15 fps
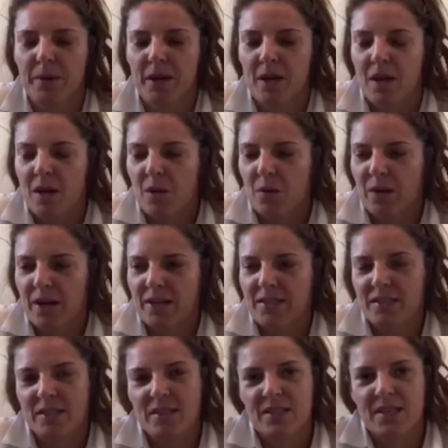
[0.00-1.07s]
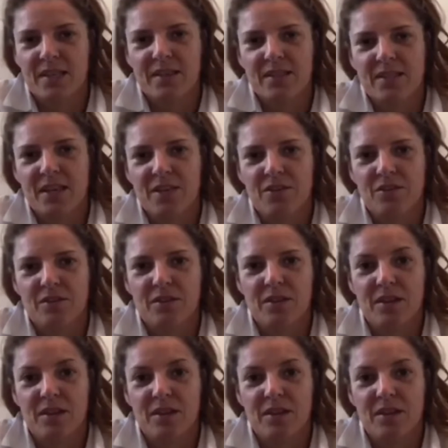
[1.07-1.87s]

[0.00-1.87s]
But when I did this at the center,